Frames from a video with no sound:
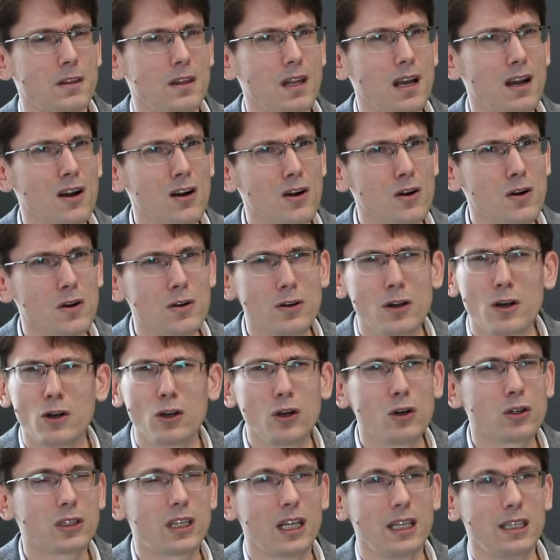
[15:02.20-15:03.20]

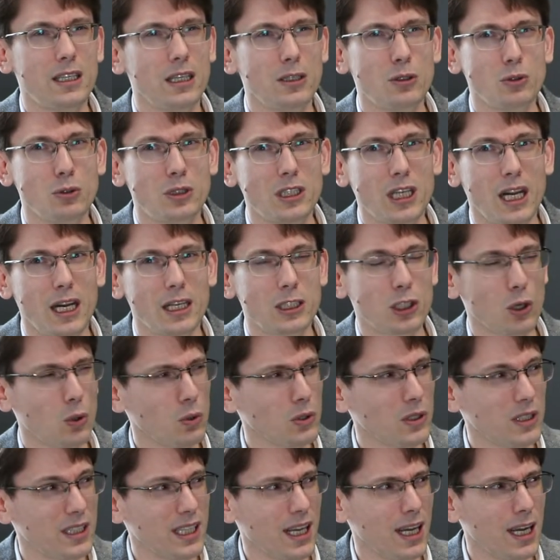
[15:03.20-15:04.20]
No. They do challenge all
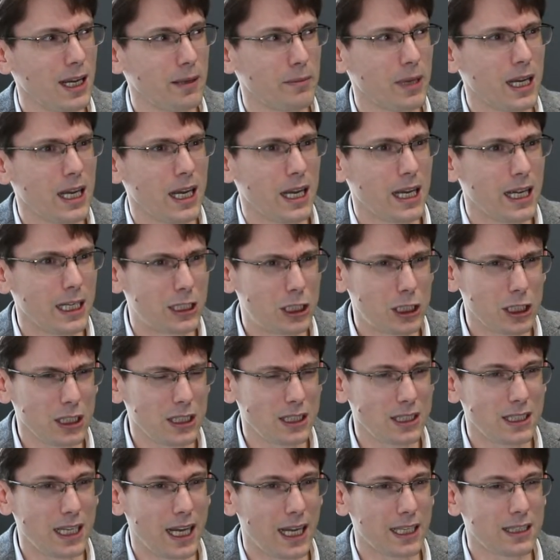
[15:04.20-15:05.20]
the time. It's
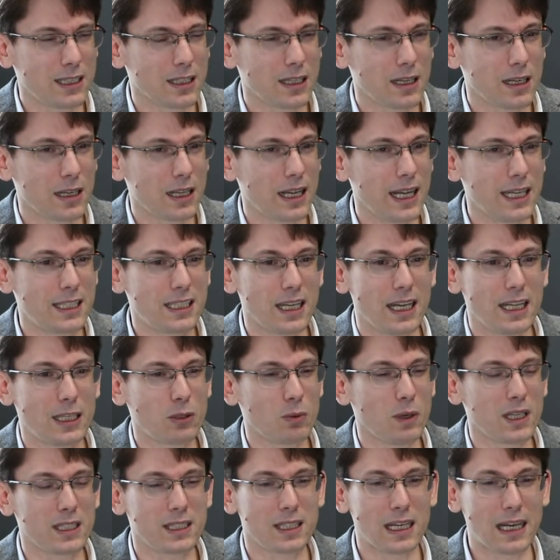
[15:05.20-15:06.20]
just that it
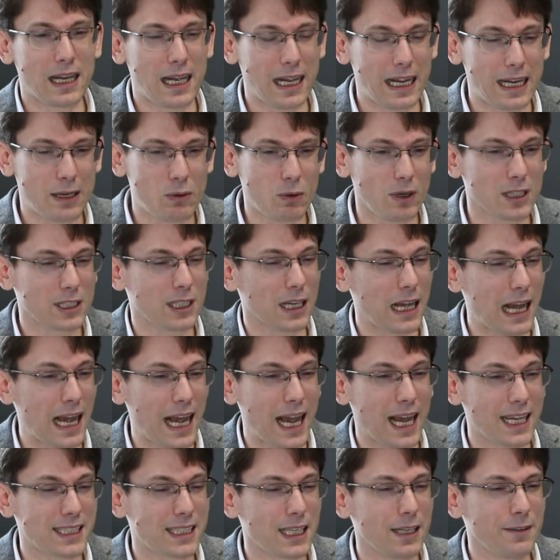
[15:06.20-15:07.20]
was
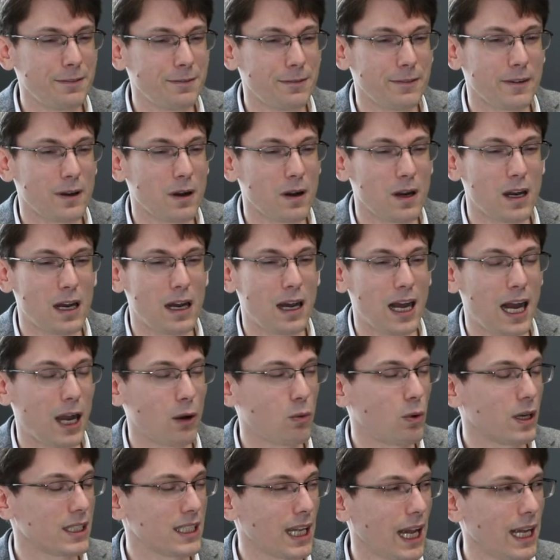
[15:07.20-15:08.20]
as if I
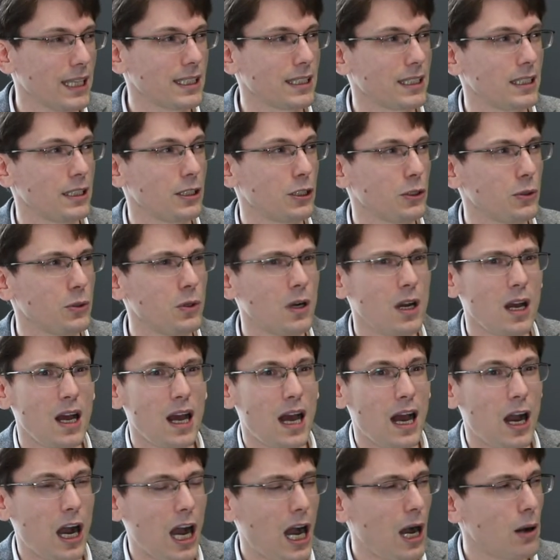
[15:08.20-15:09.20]
was asking you,
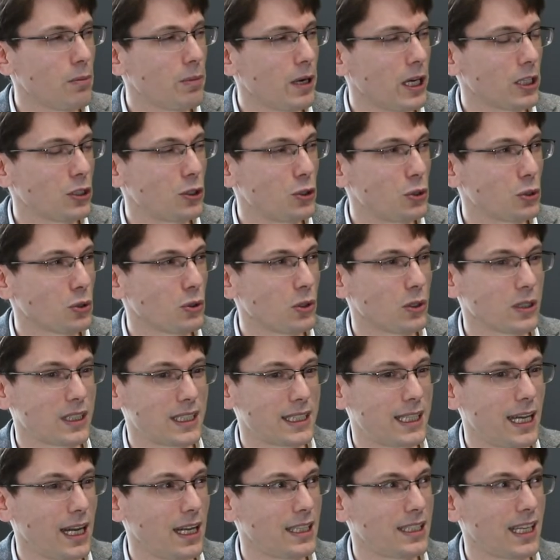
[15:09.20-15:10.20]
how about your
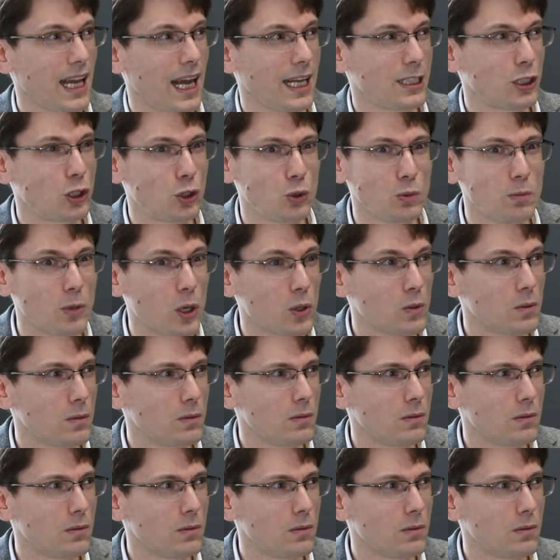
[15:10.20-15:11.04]
skills at sumo?